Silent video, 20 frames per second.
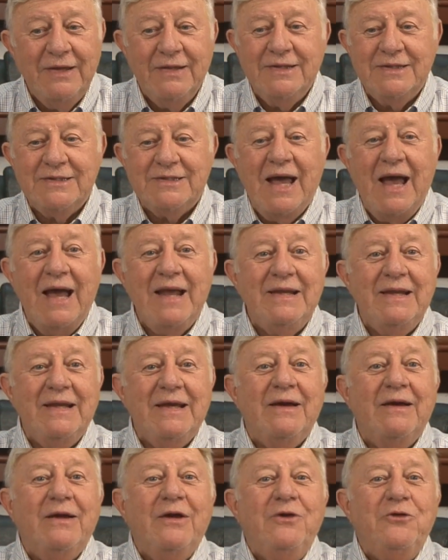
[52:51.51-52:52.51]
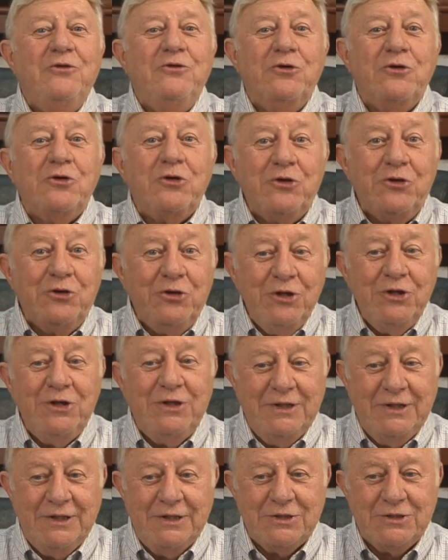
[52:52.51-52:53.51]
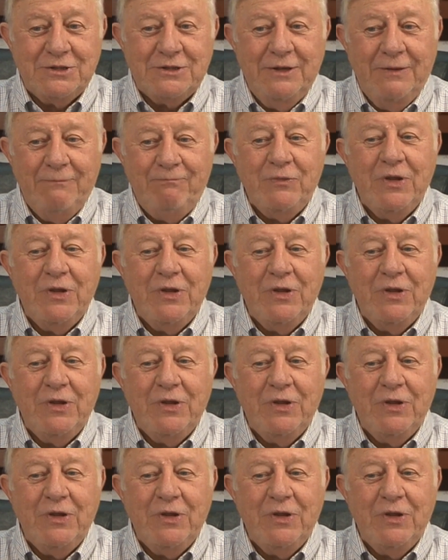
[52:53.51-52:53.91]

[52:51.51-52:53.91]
This idea, your goodness